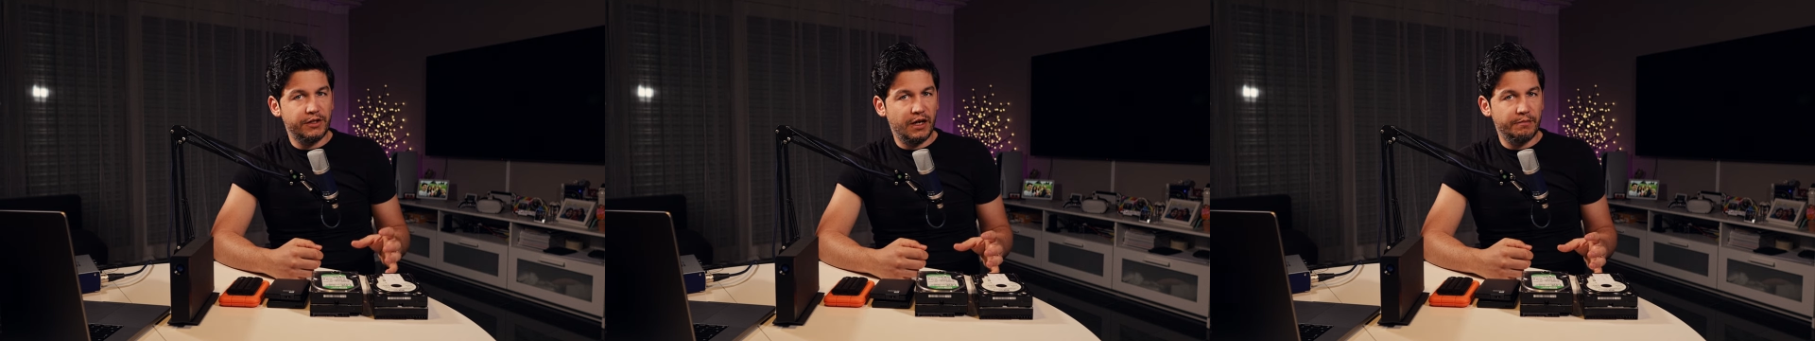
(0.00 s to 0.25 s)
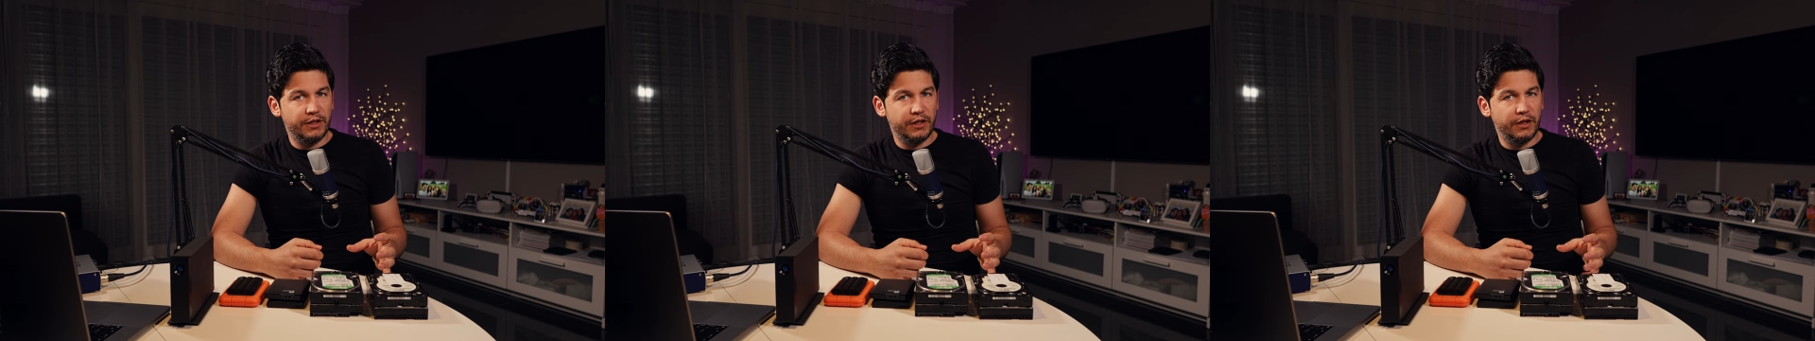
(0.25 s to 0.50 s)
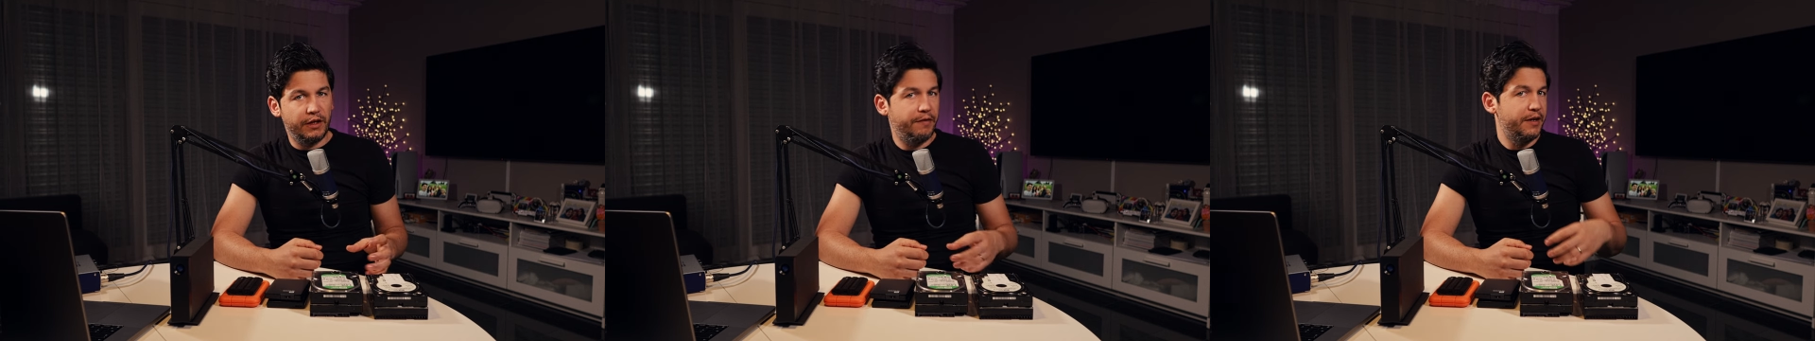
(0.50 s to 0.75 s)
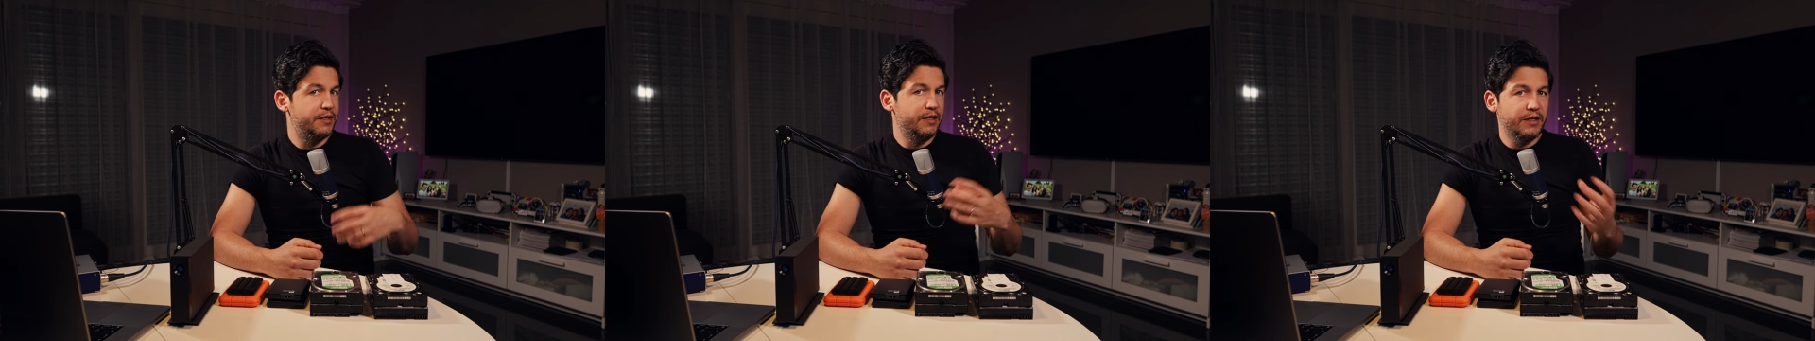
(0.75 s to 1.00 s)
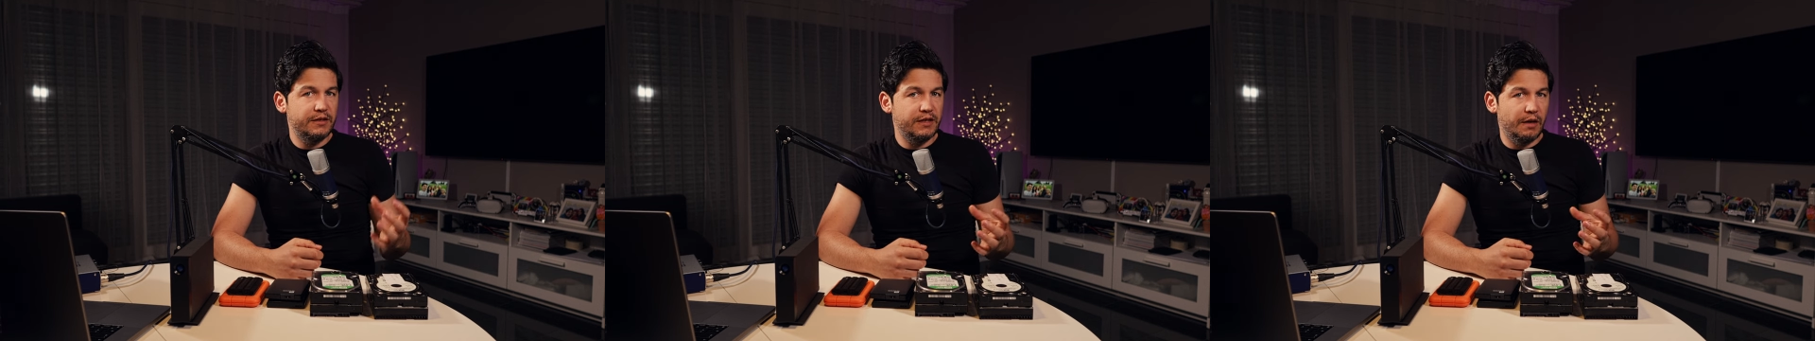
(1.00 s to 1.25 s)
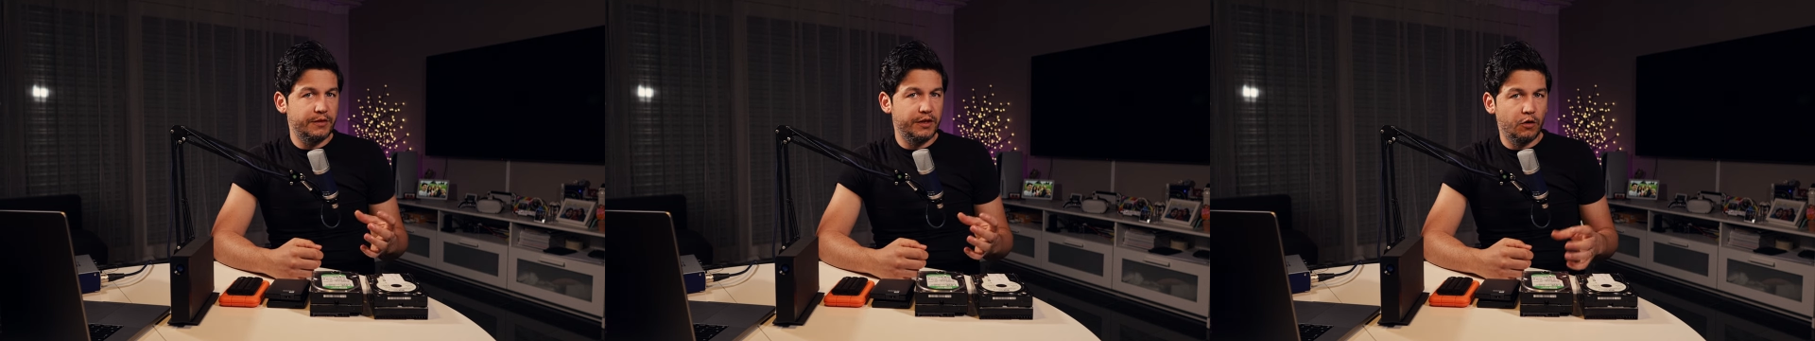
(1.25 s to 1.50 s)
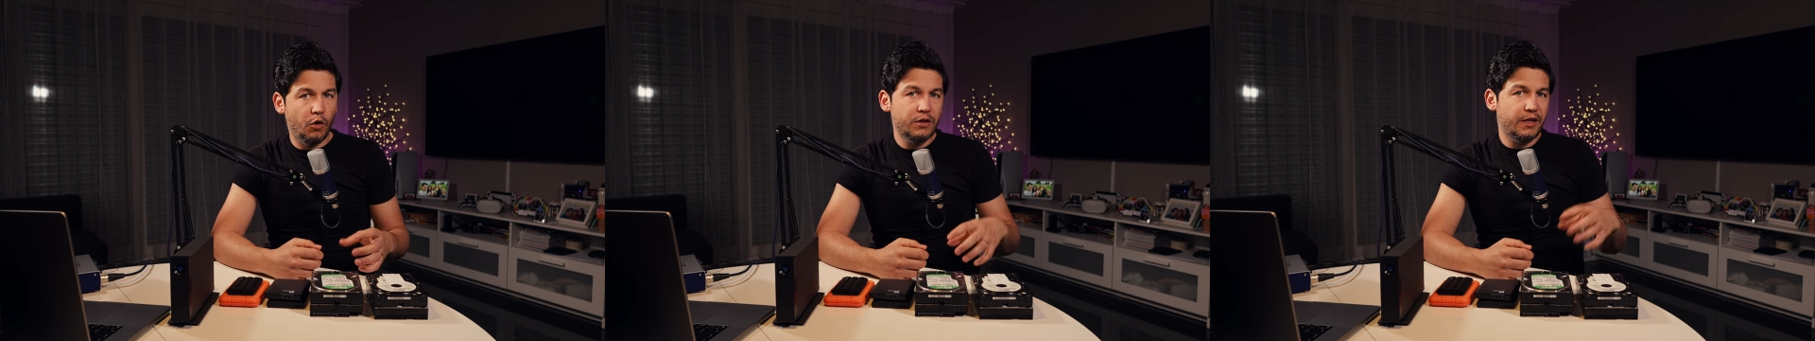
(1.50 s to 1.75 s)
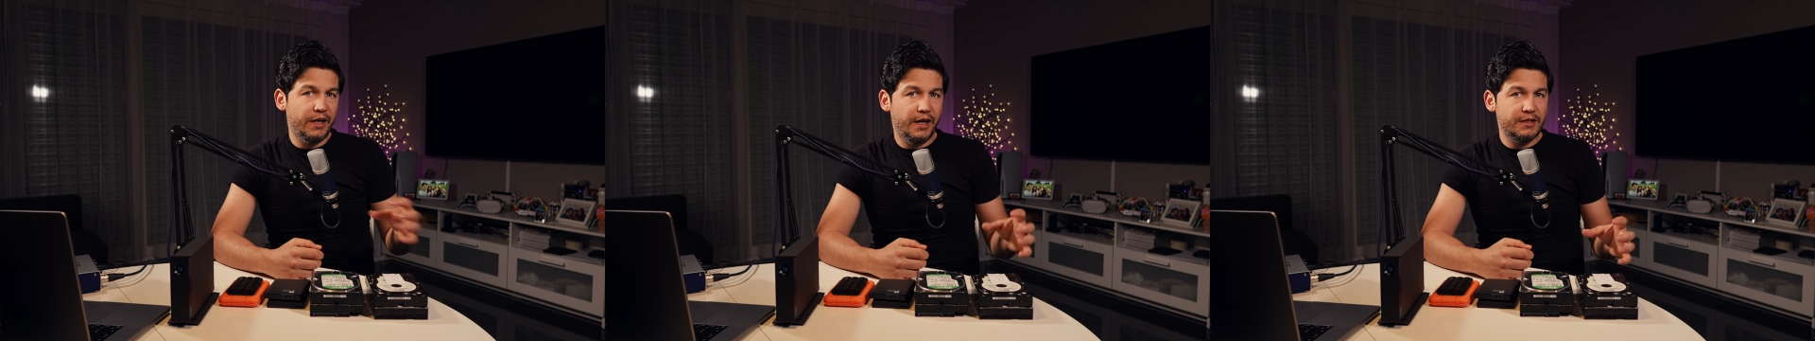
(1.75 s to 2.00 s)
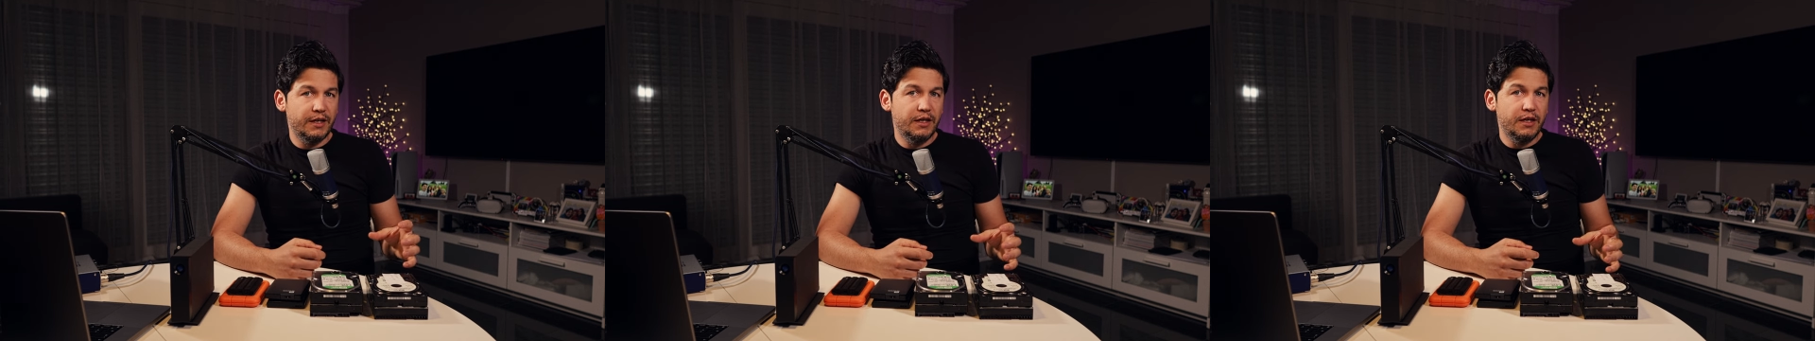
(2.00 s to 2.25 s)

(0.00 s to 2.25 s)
something, if I delete something on the NAS,